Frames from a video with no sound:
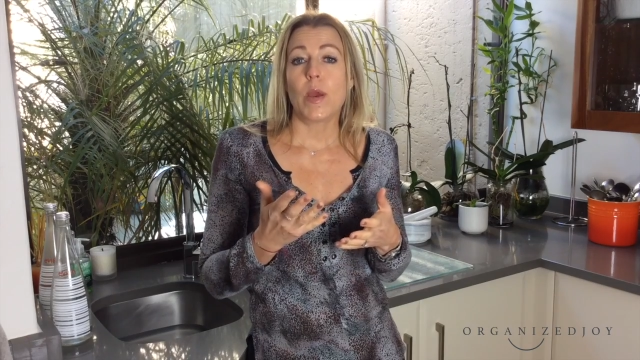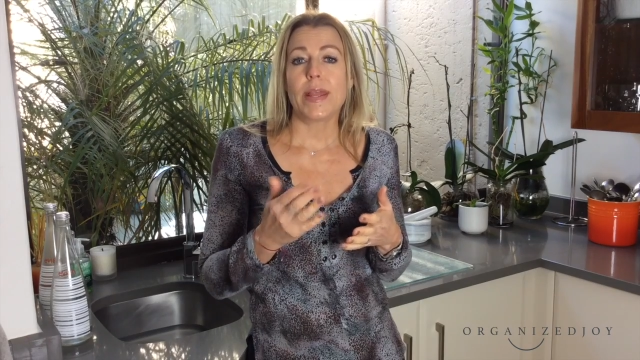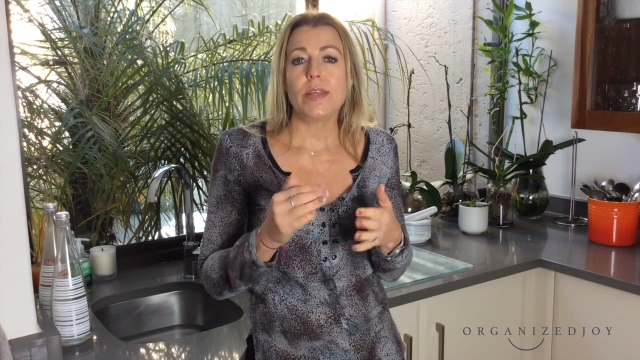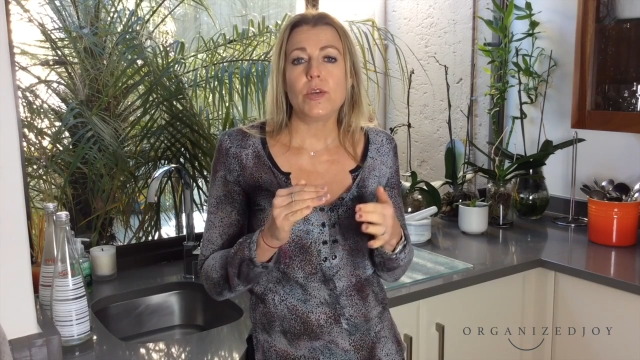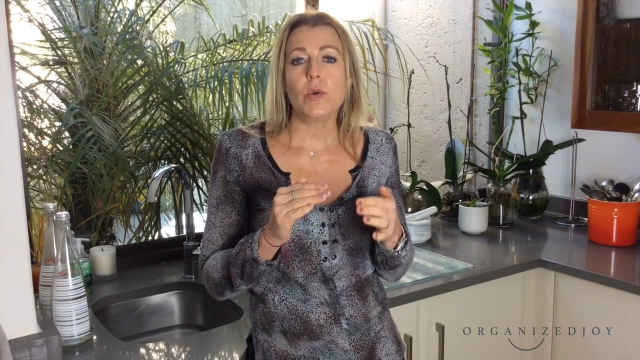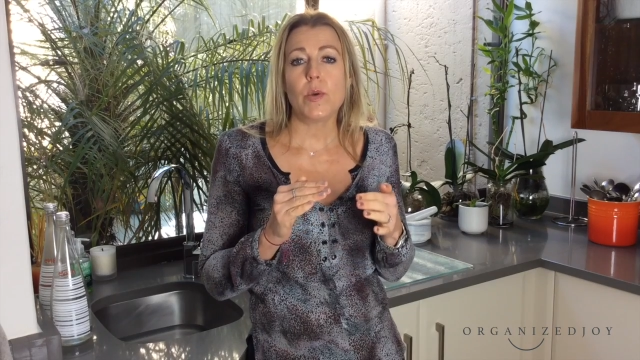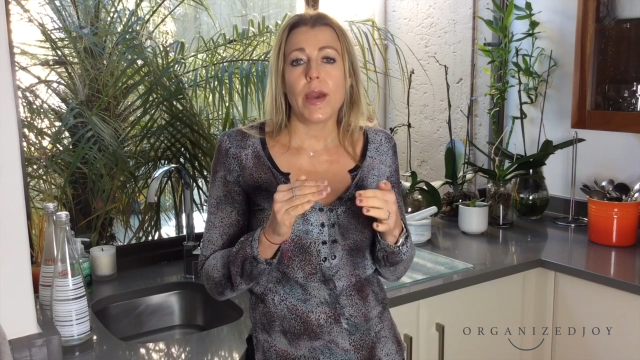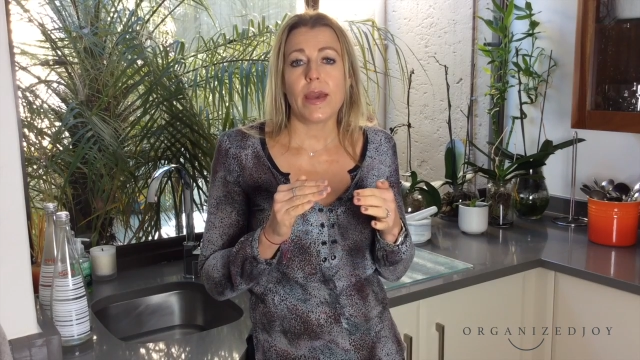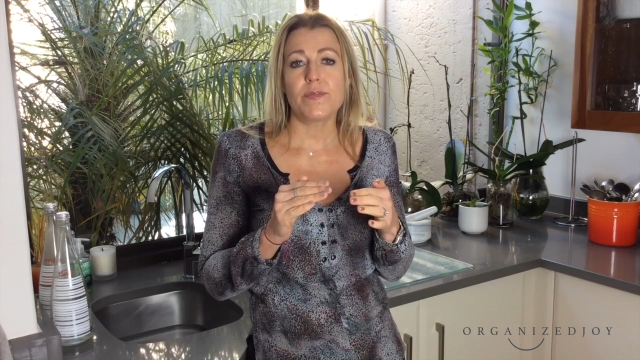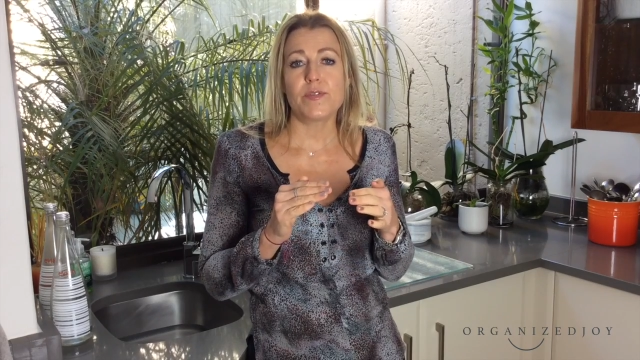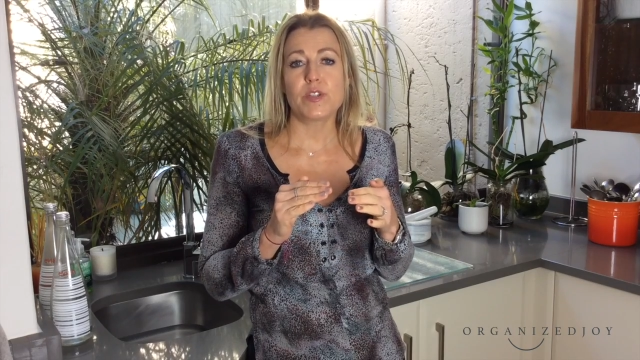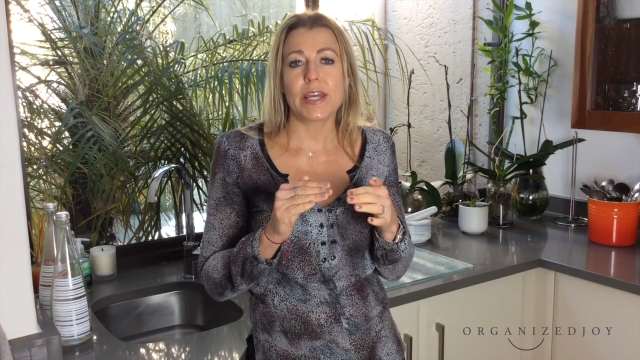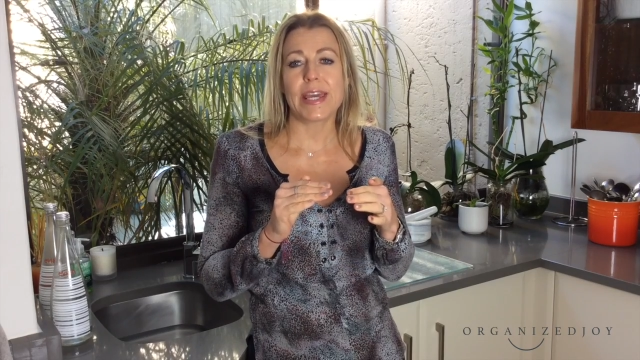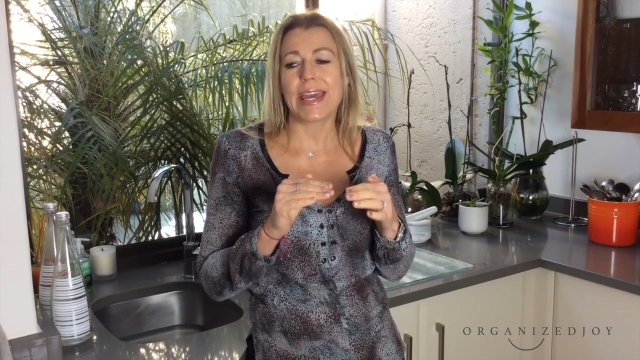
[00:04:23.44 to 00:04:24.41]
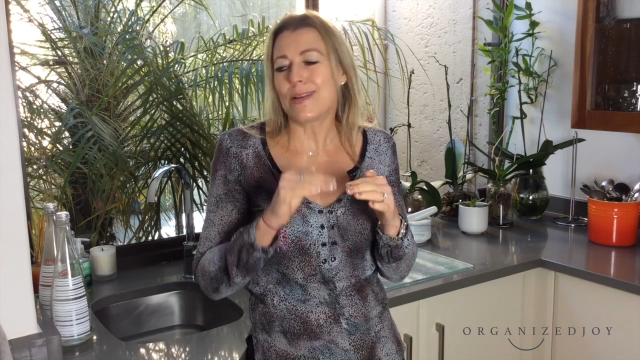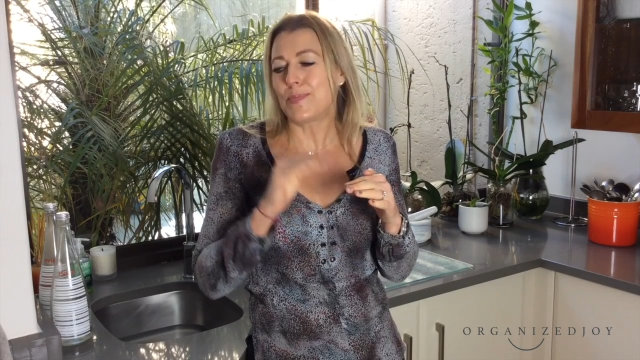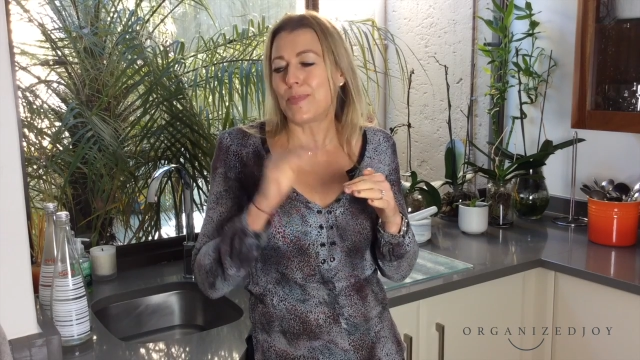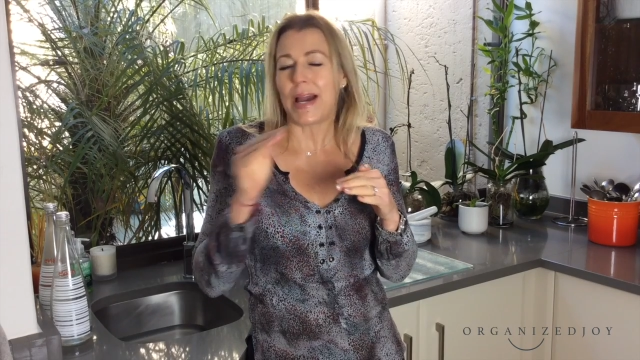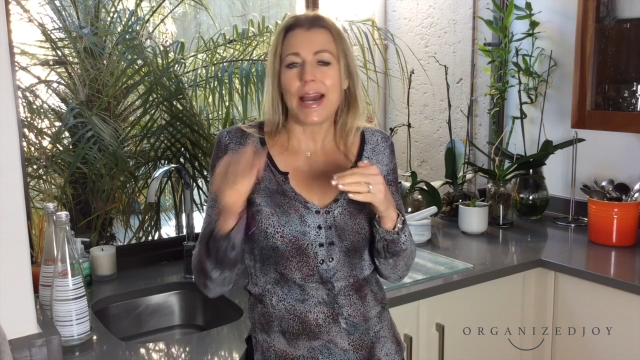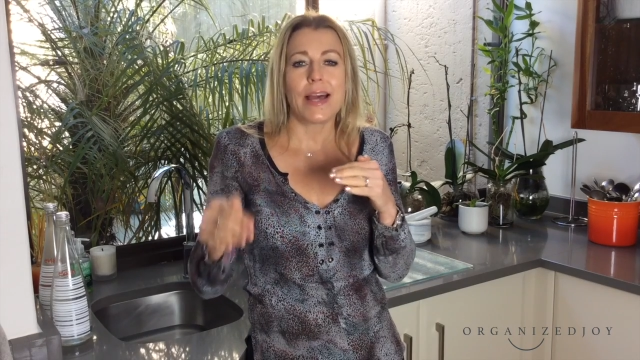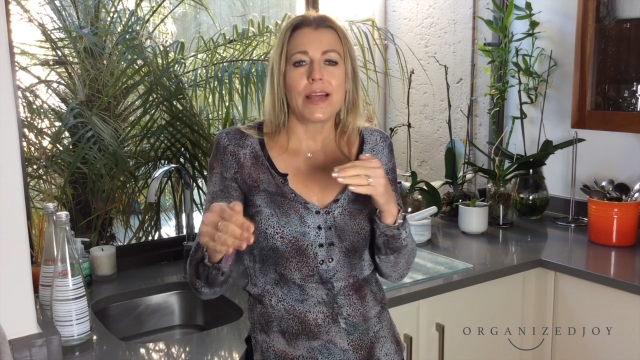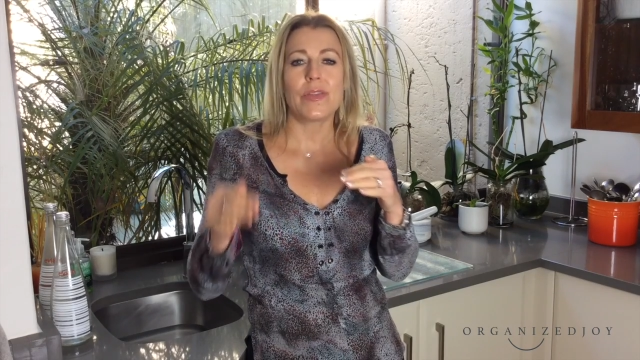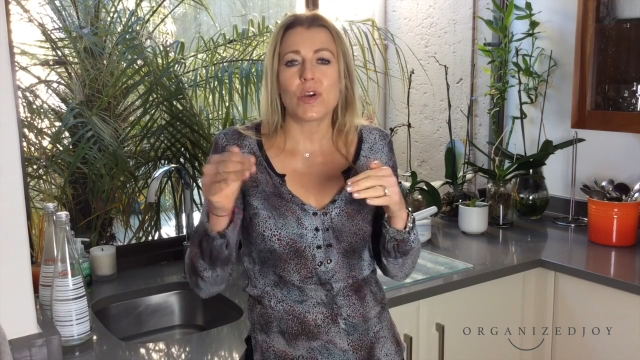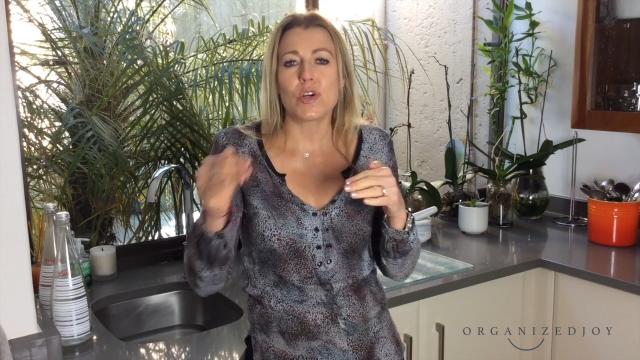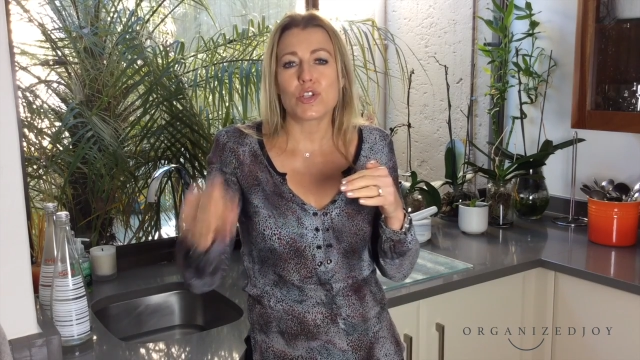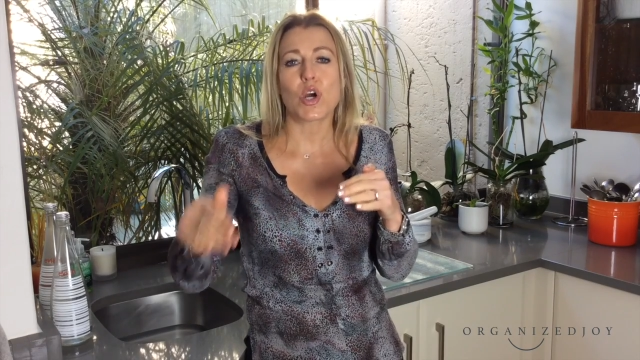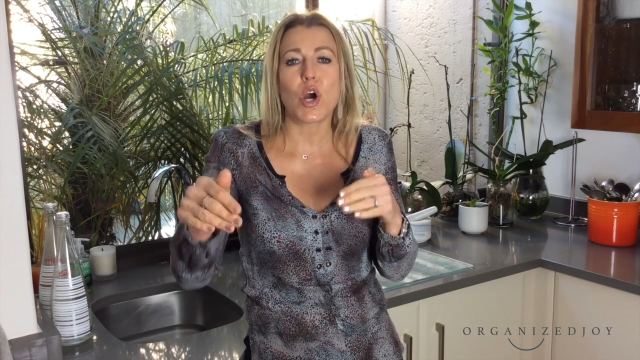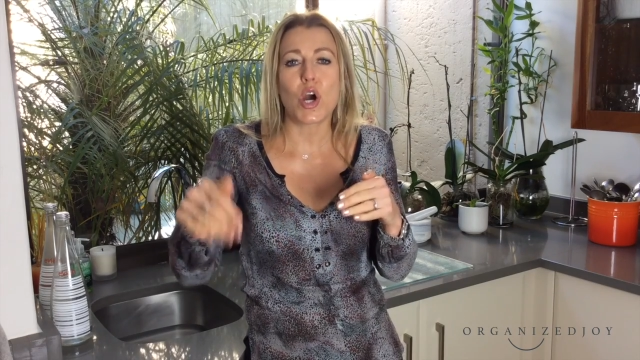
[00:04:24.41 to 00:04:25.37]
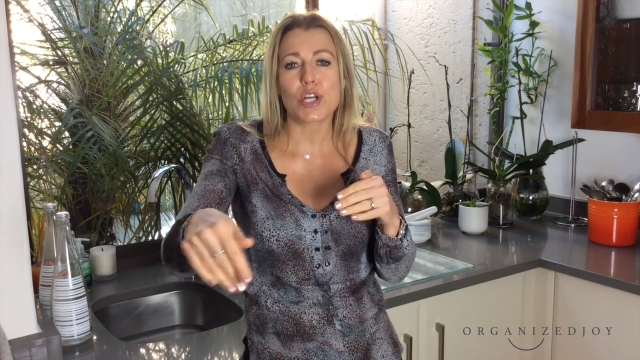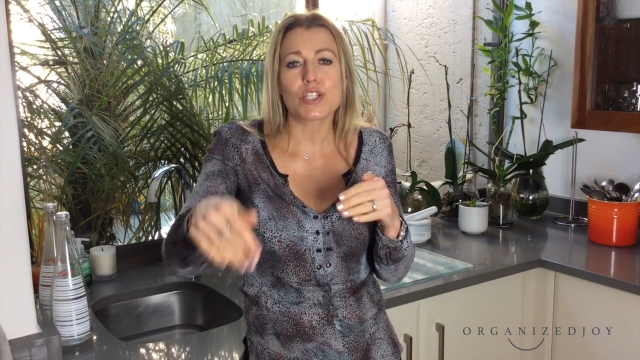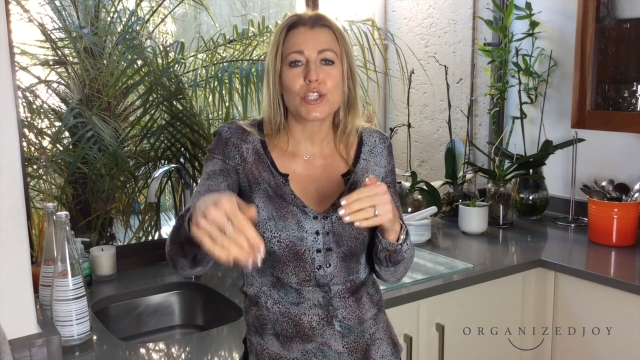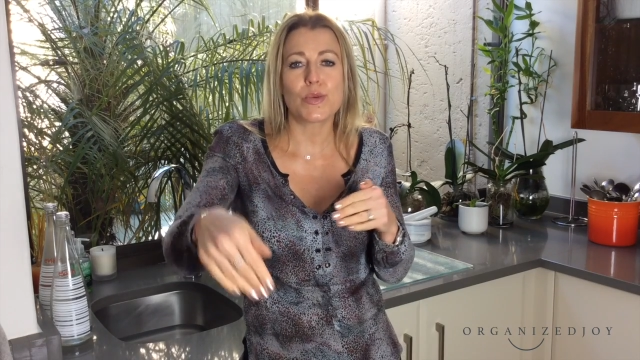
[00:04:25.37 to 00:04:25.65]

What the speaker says: when you have to get behind those hard